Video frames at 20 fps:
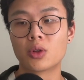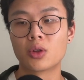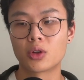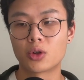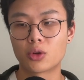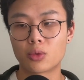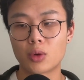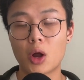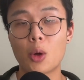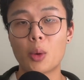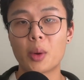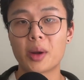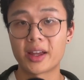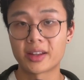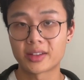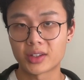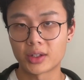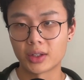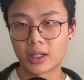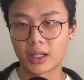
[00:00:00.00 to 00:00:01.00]
grow and
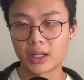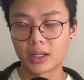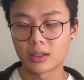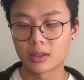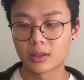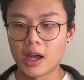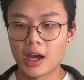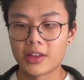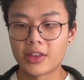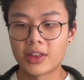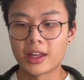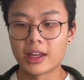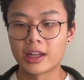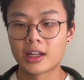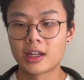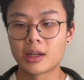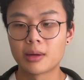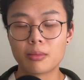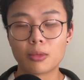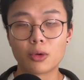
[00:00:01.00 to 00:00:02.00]
escalate. I
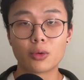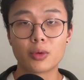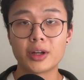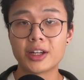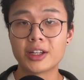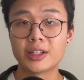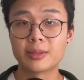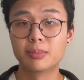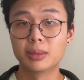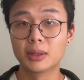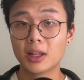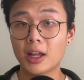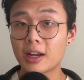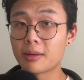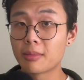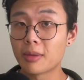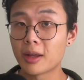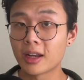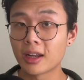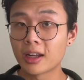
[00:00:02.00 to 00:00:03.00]
think Marie's
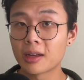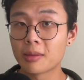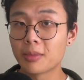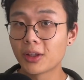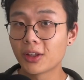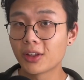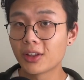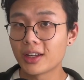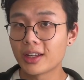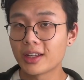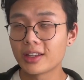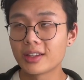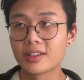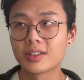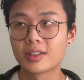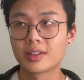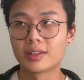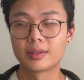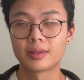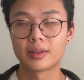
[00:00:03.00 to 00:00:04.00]
bloodbending
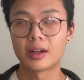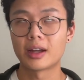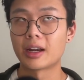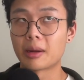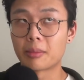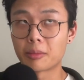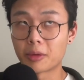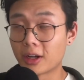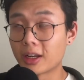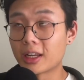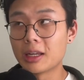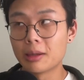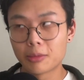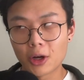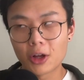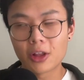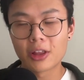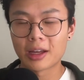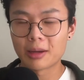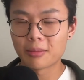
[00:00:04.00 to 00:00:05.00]
abilities, and I'm gonna keep
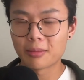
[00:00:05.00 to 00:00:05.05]
calling it